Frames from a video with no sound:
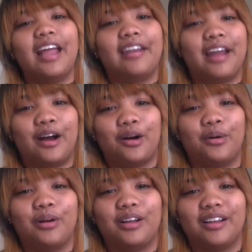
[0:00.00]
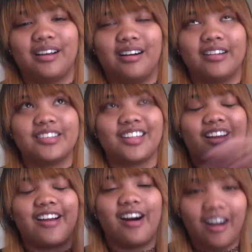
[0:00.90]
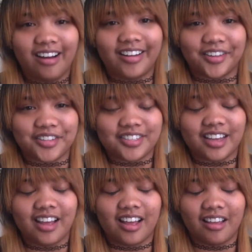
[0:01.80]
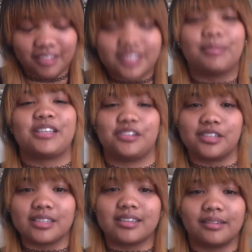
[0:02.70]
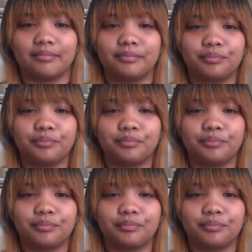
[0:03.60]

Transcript: Now, onto the cons of the semester system.